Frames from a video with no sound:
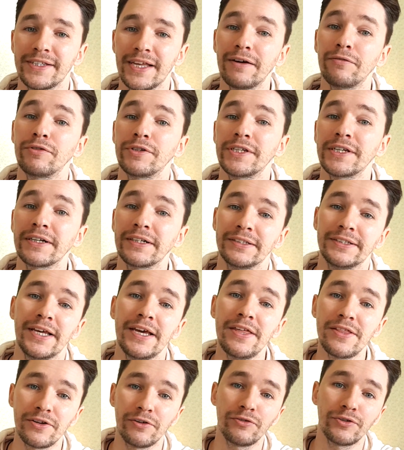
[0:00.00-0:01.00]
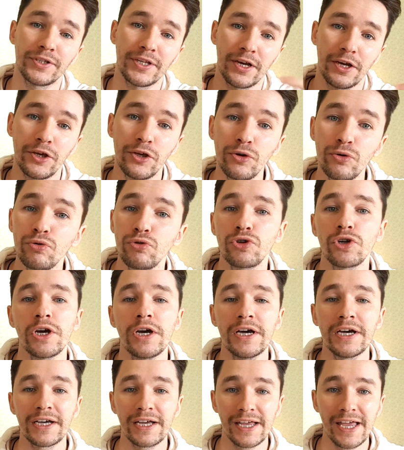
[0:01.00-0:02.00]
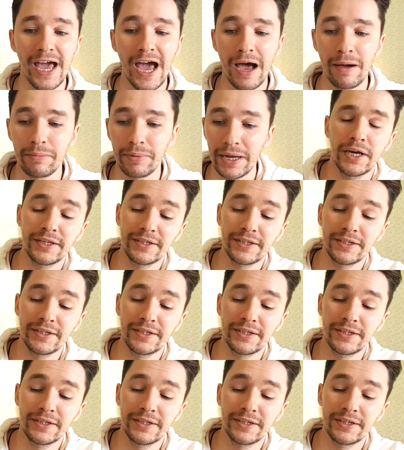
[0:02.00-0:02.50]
every single day, there is a huge gap.